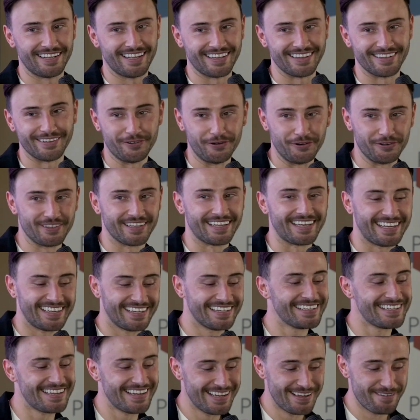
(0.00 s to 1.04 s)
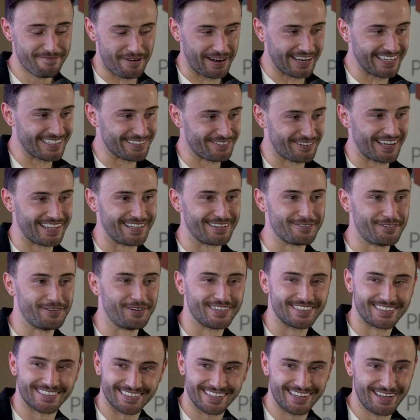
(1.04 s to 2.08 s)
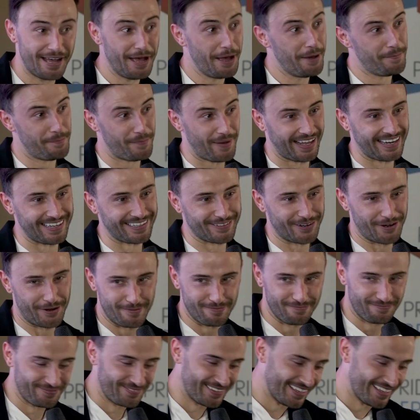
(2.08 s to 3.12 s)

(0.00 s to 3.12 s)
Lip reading: And the only Pride event was Benidorm.